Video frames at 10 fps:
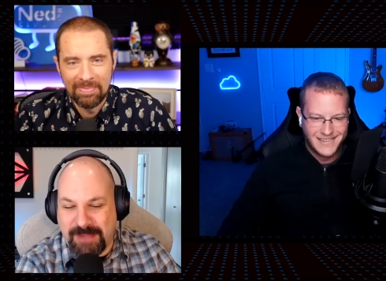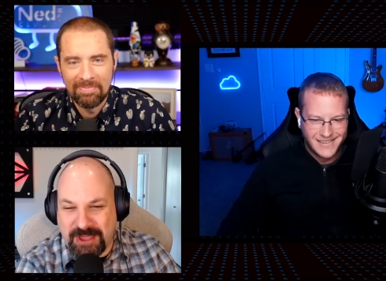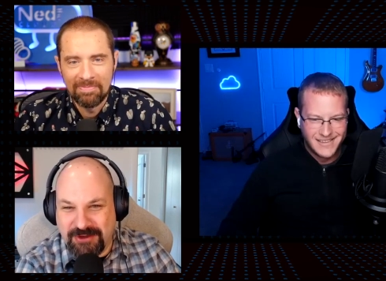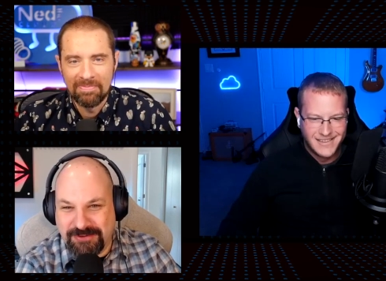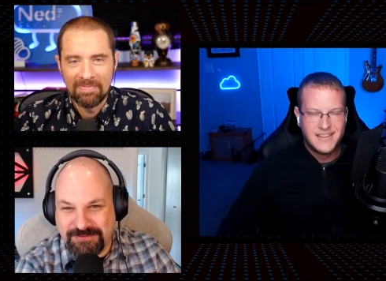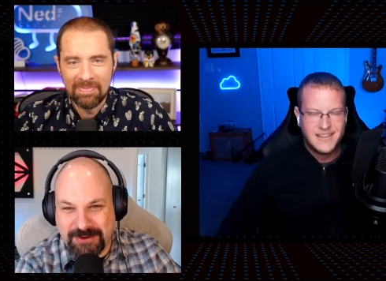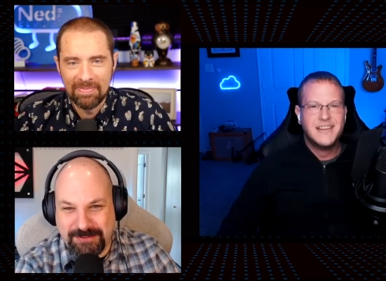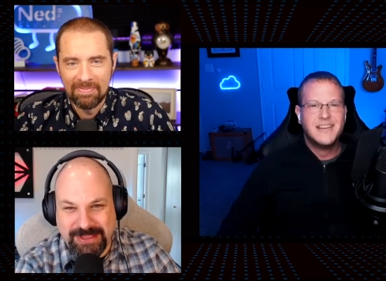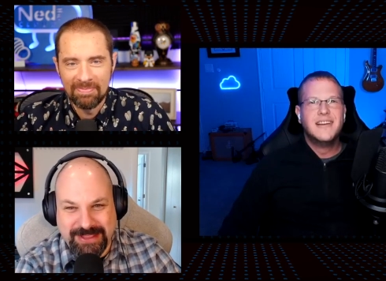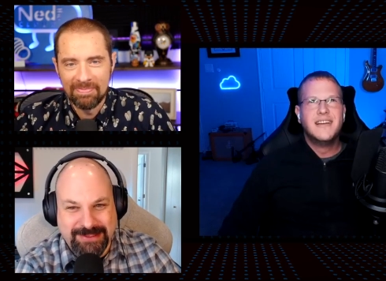Speaker 1: my code for
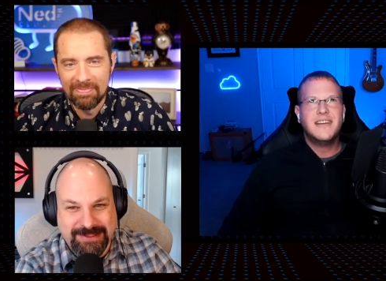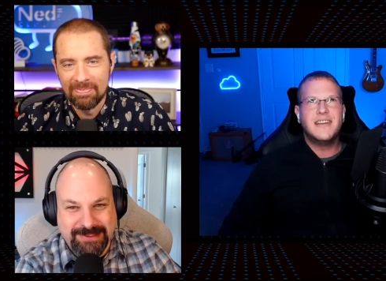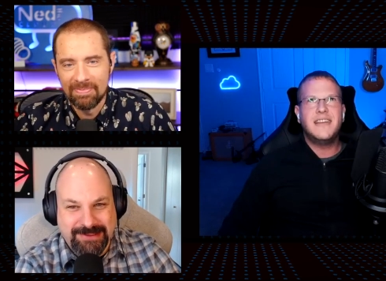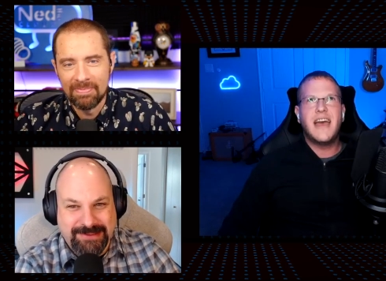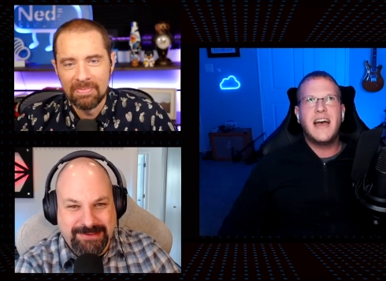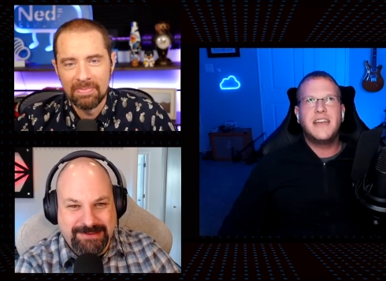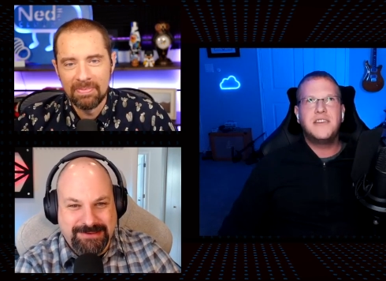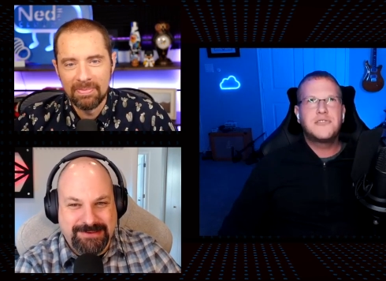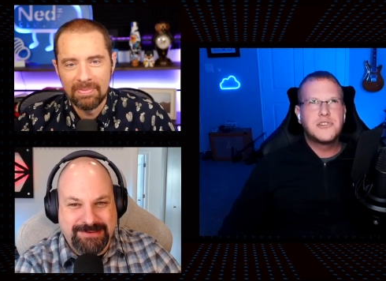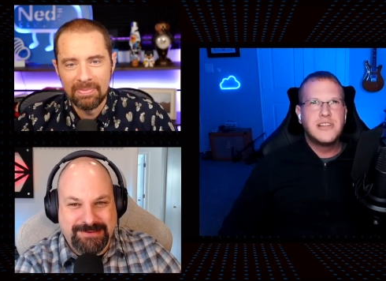me?
Speaker 2: Yeah,
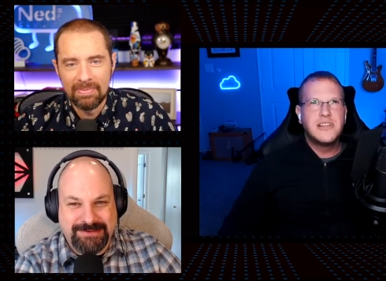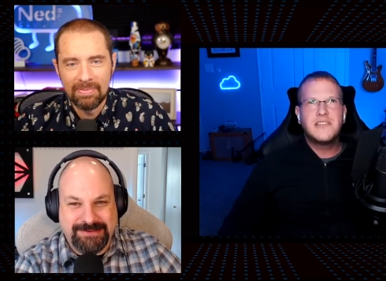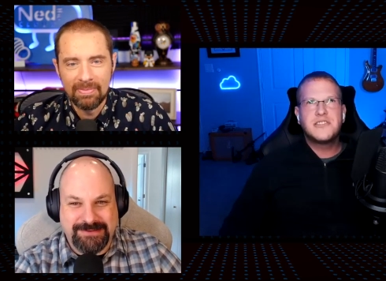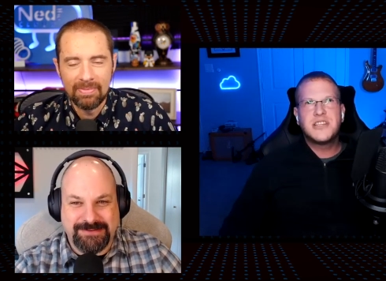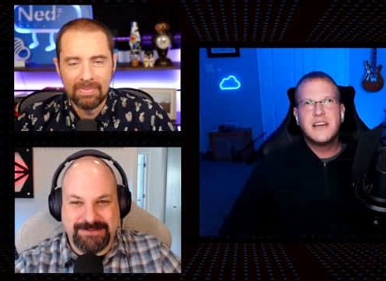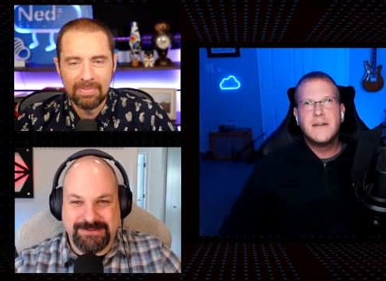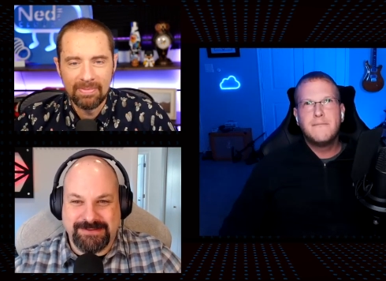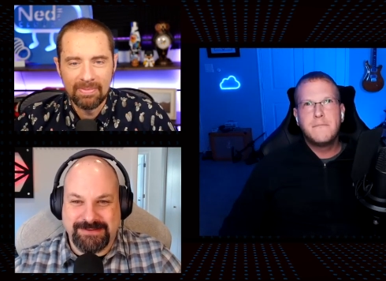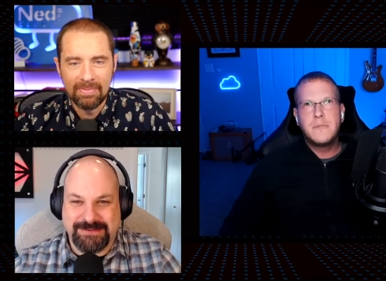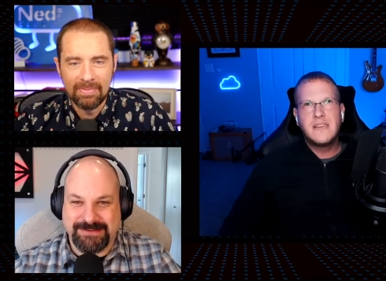usually there's
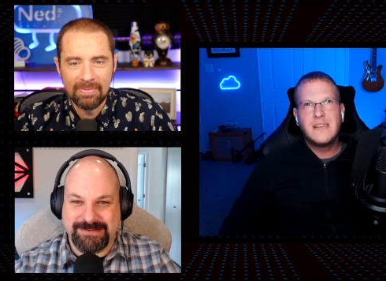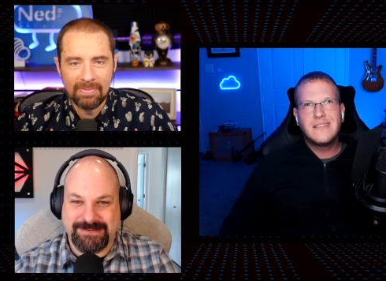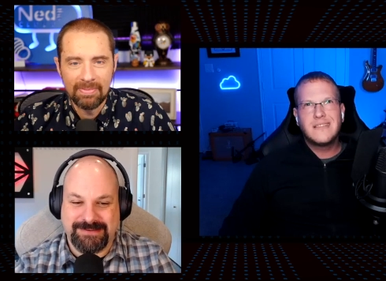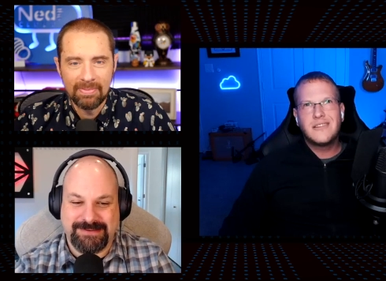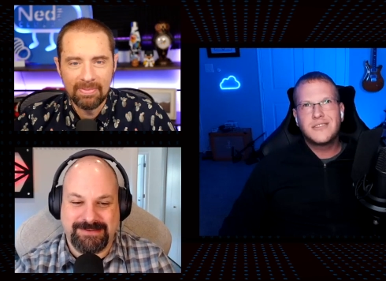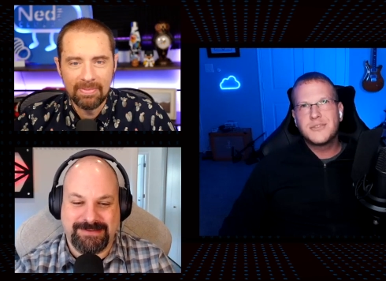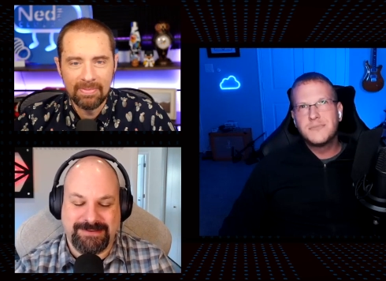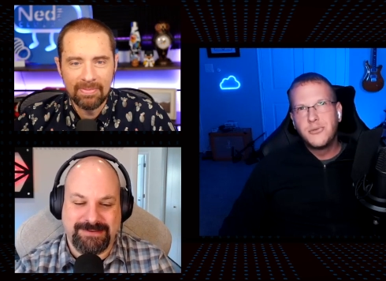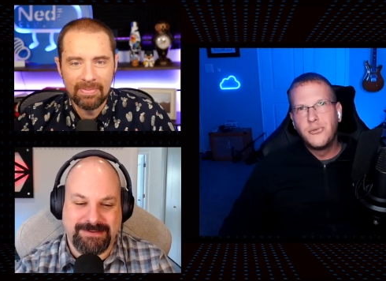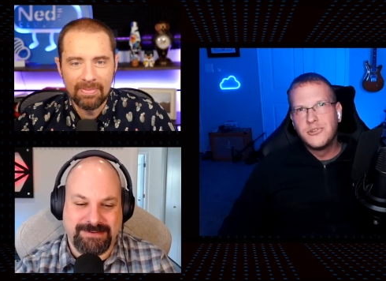um there's
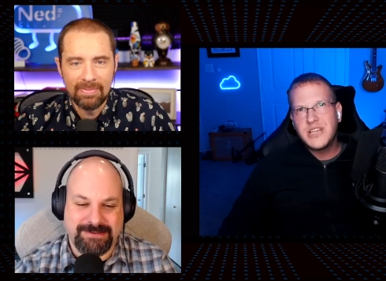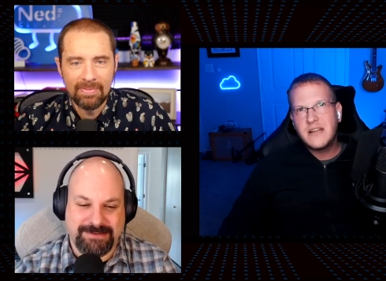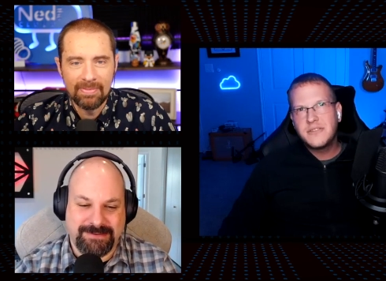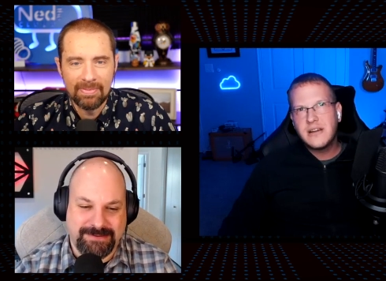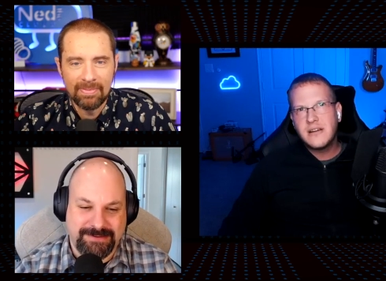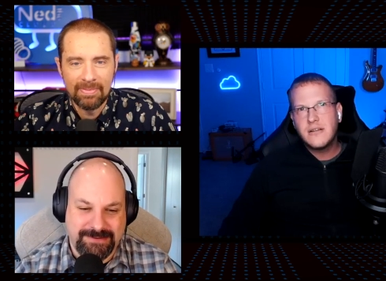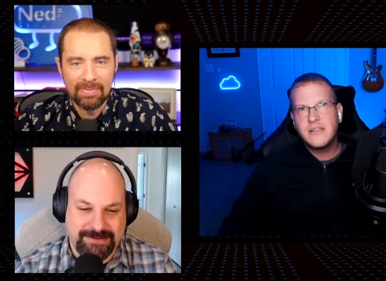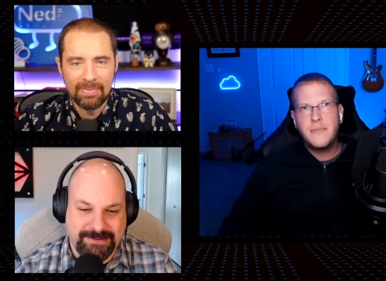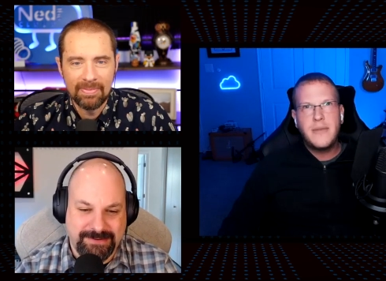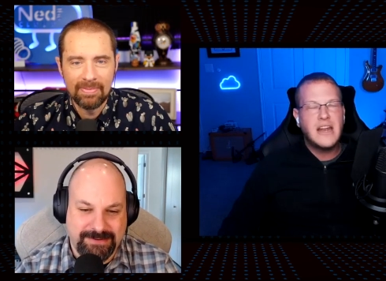some tools out
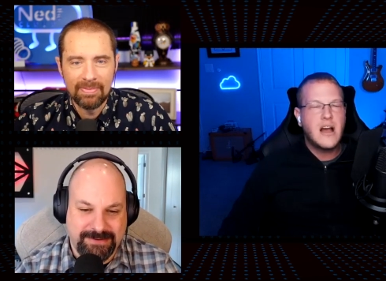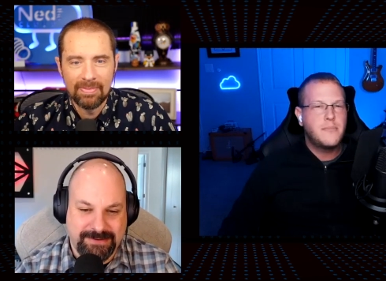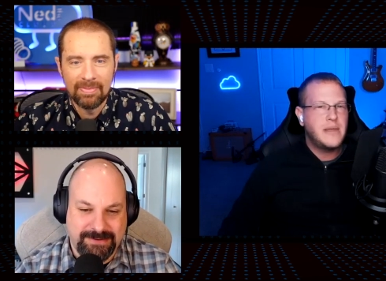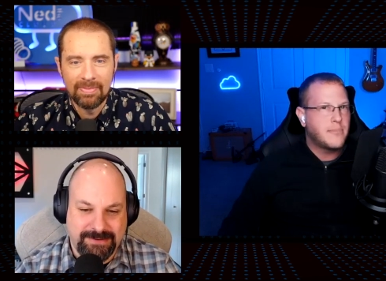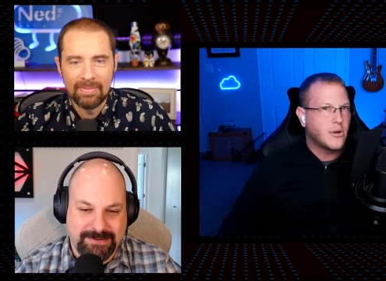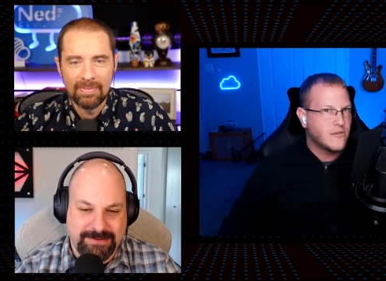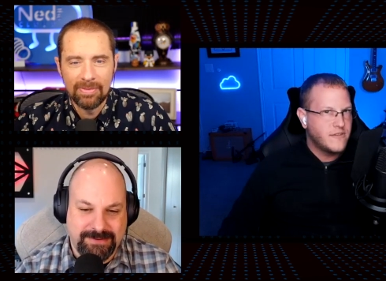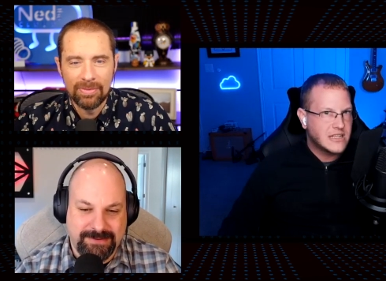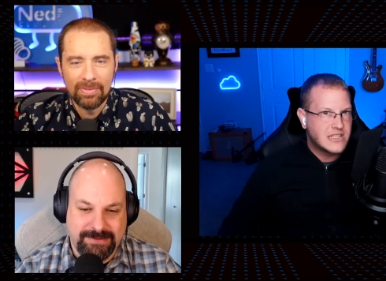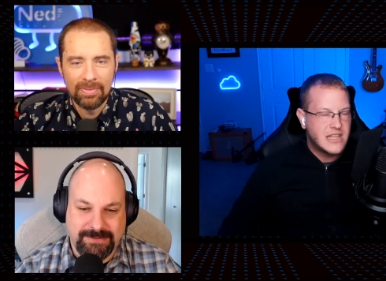there. They may not be
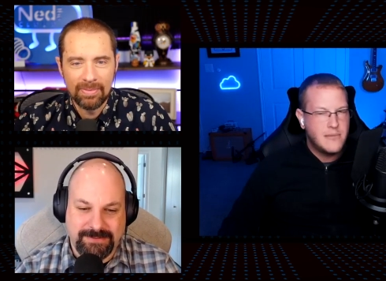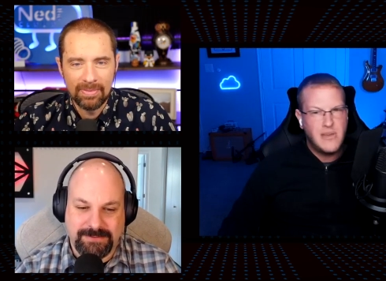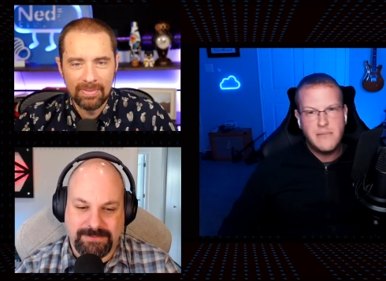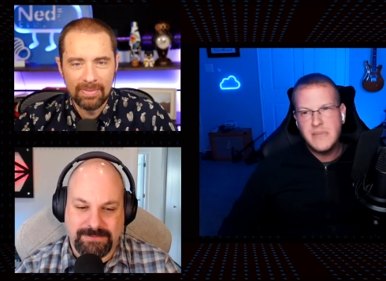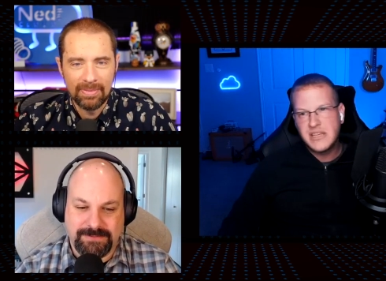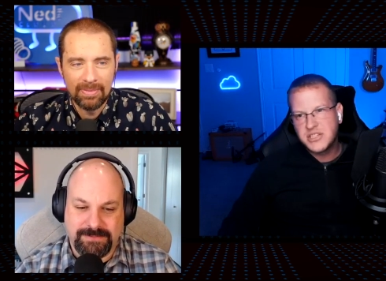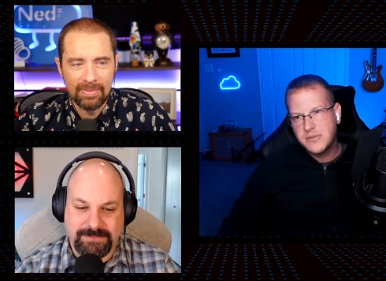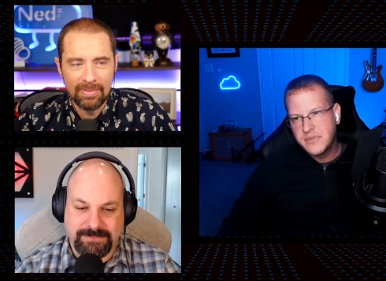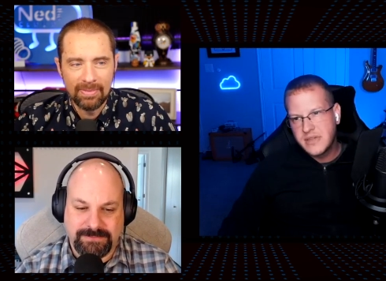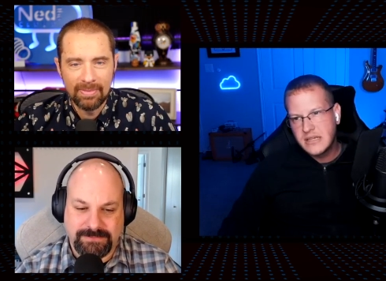perfect. They may miss
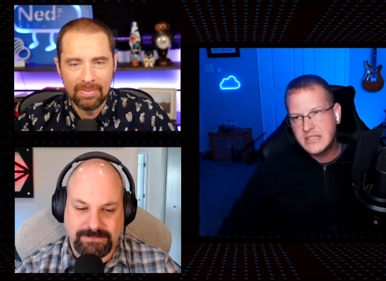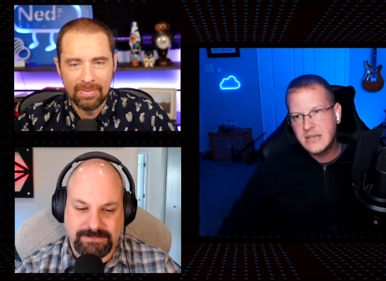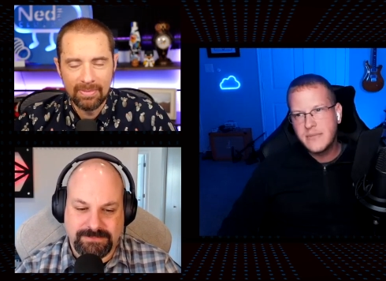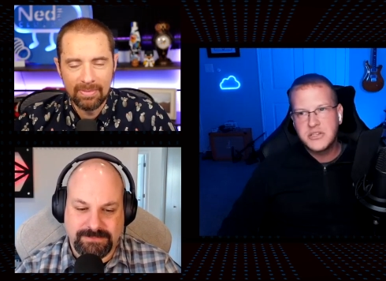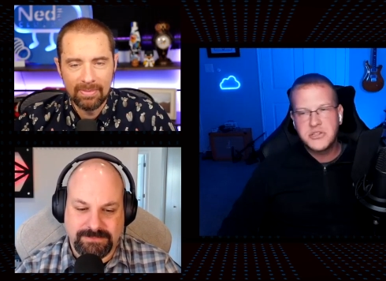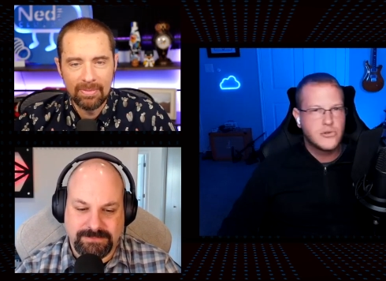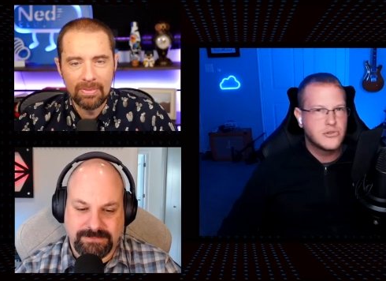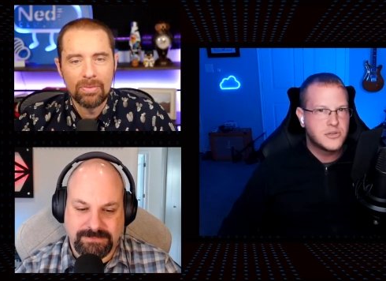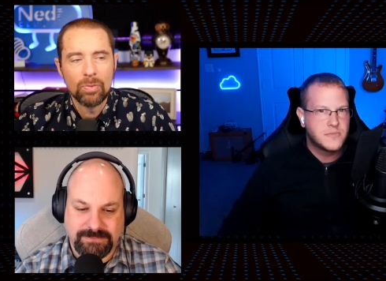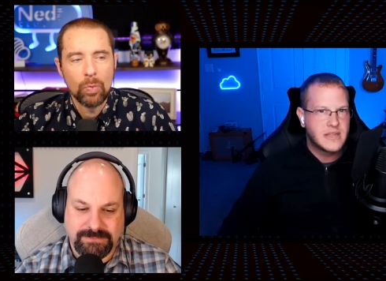some things. They may screw some